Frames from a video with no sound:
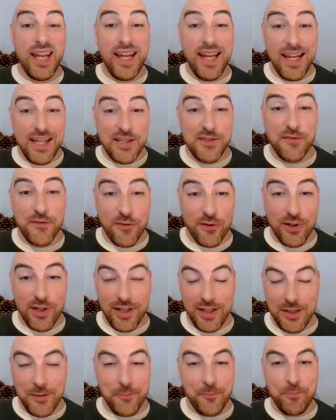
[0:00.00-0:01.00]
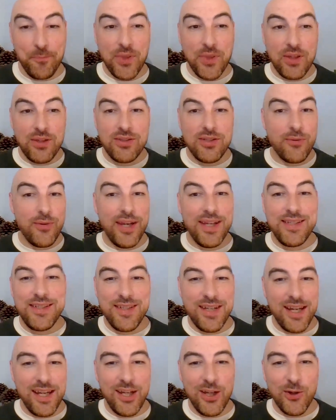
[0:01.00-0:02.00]
It's free, so it is
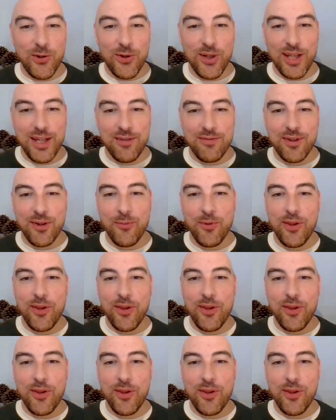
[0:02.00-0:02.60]
take it or leave it.